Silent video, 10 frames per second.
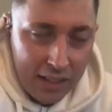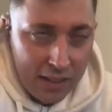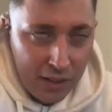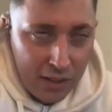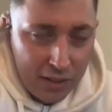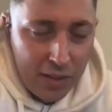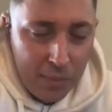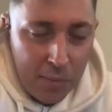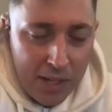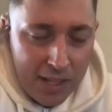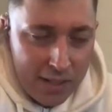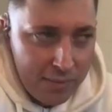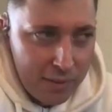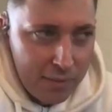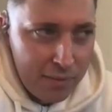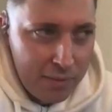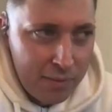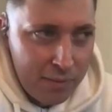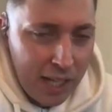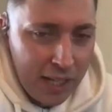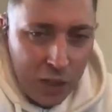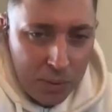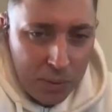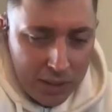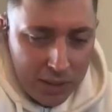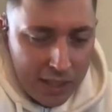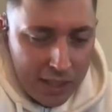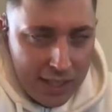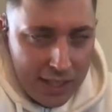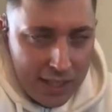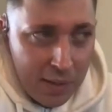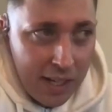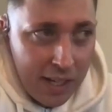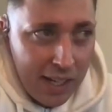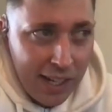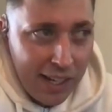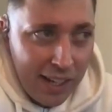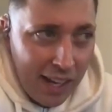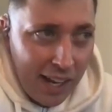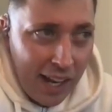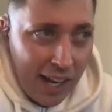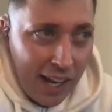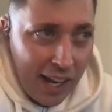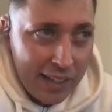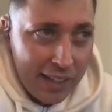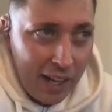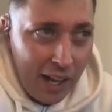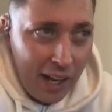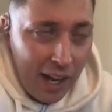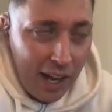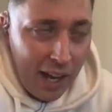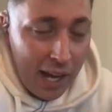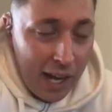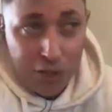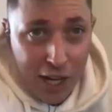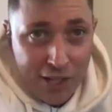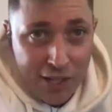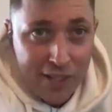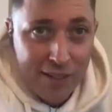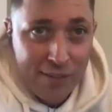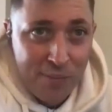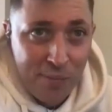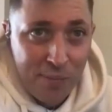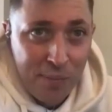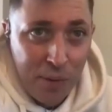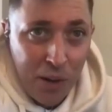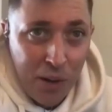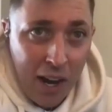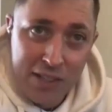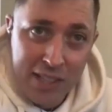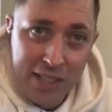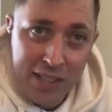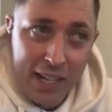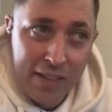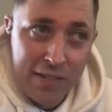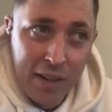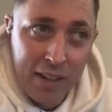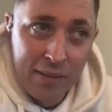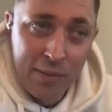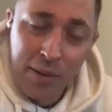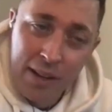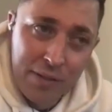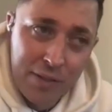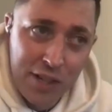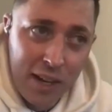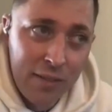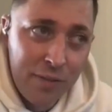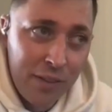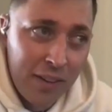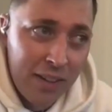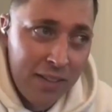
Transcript: you're talking about me killing you, but this kills me. And I wouldn't change it, but I just can't leave my wife and child for